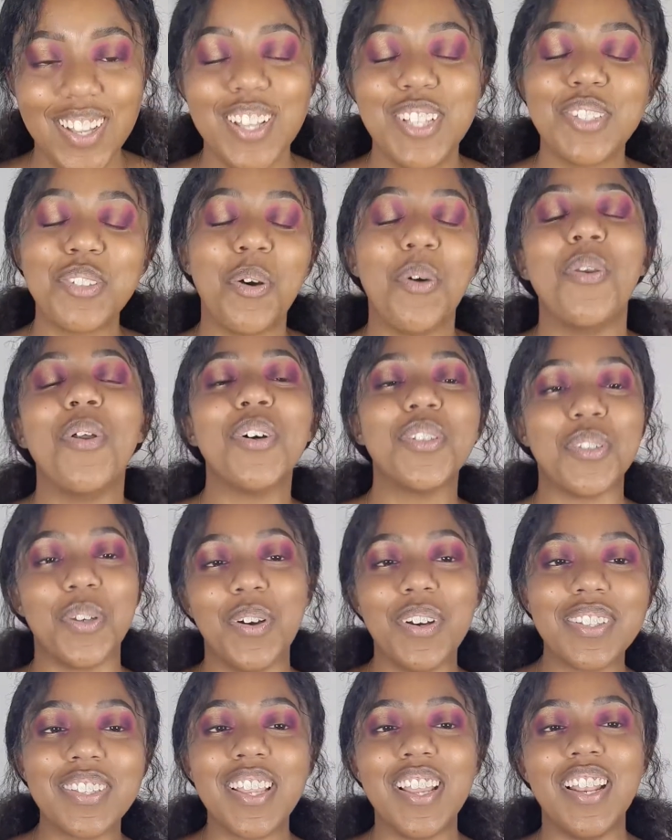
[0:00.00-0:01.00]
So
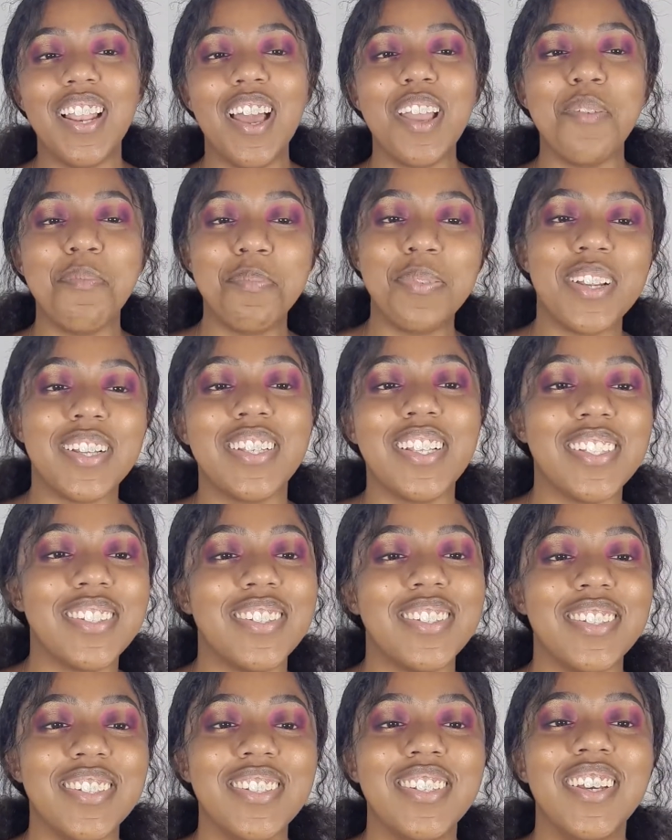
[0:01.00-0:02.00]
Lotogotela
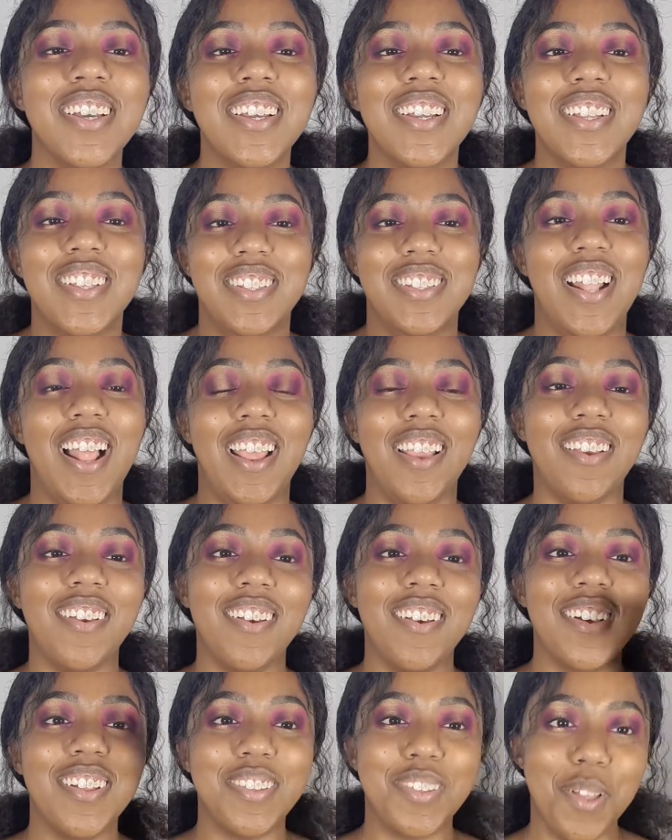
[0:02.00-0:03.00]
impregnated like
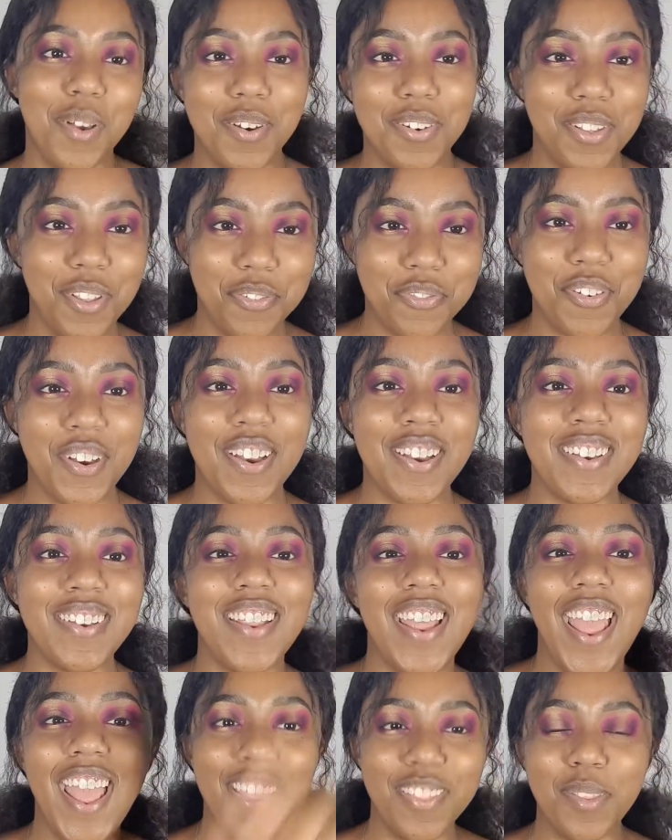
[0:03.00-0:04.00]
the friend
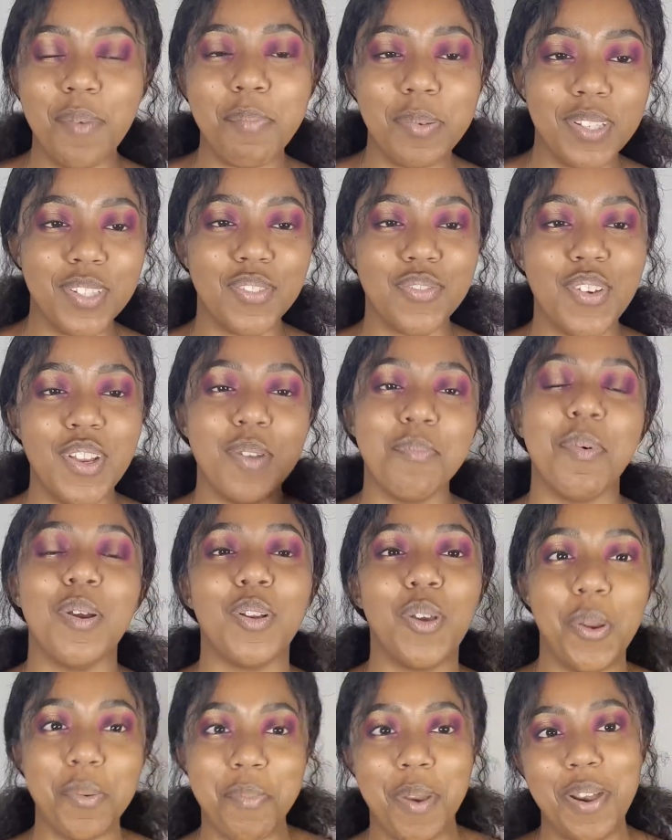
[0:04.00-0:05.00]
and the best friend, but
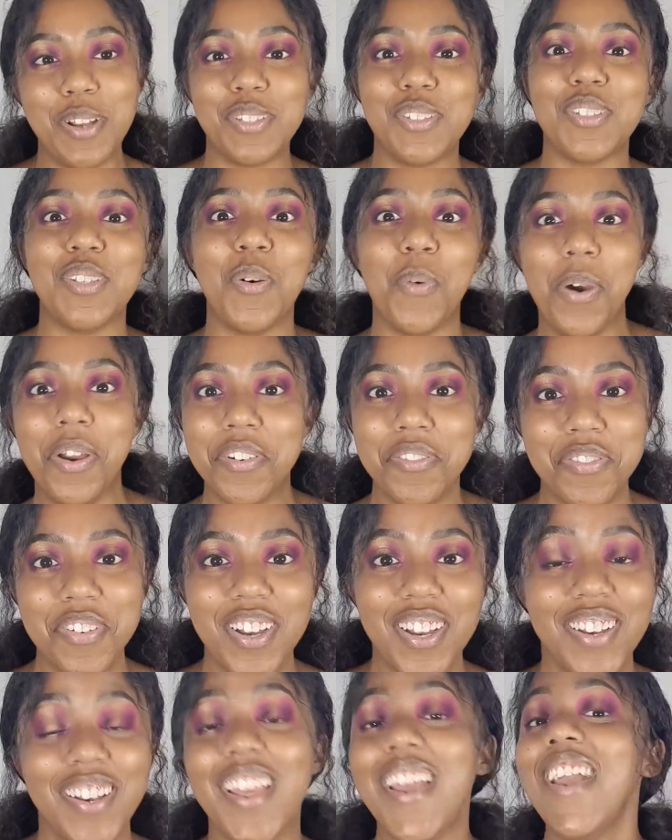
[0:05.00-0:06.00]
got married to the one friend.